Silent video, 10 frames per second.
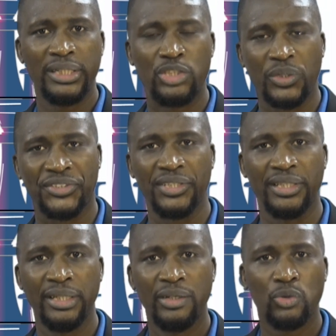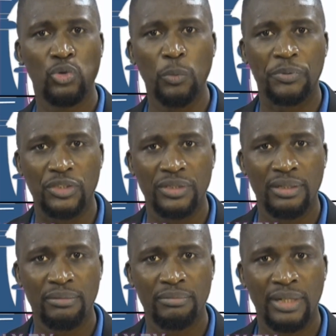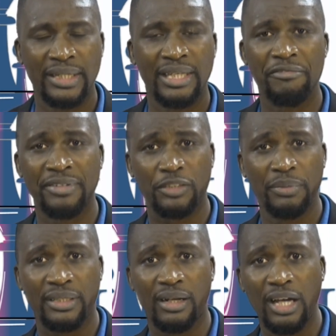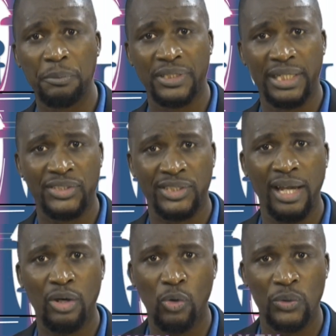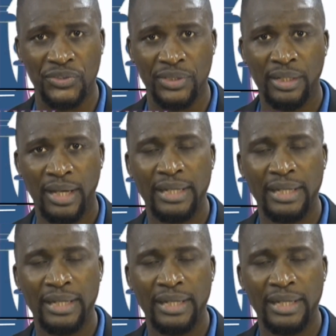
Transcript: literacy groups, like investment clubs, like circles,